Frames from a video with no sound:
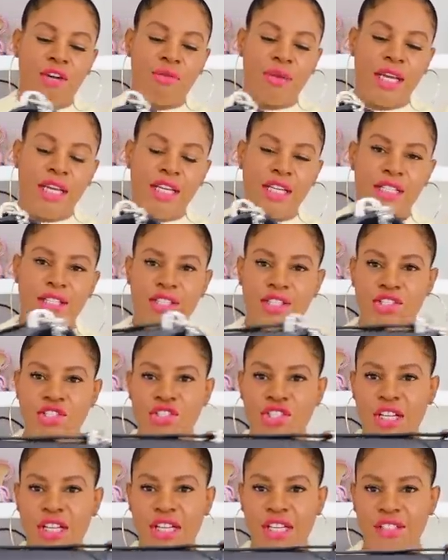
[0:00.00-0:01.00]
great
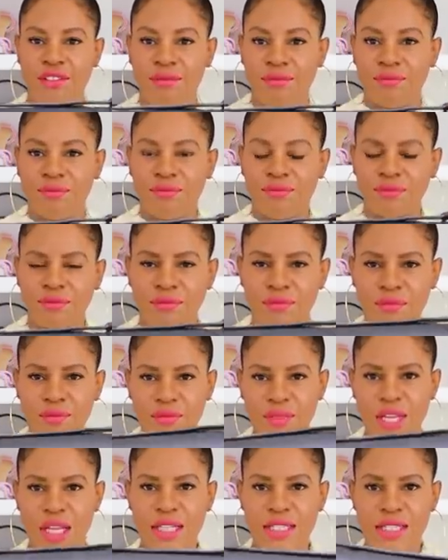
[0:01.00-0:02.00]
condition.
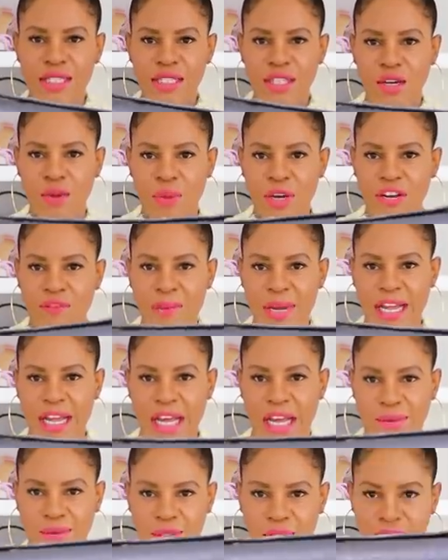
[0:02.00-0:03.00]
Still one of my
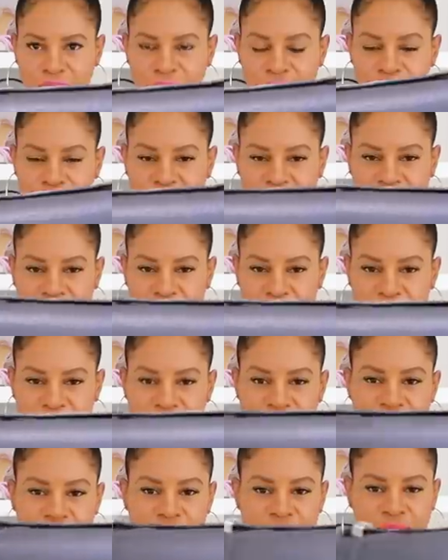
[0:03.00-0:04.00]
absolute
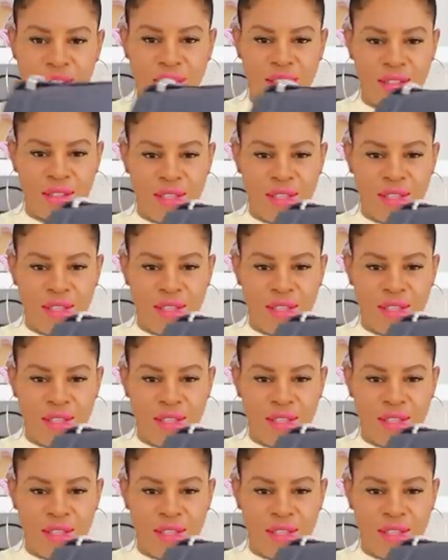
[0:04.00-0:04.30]
favorites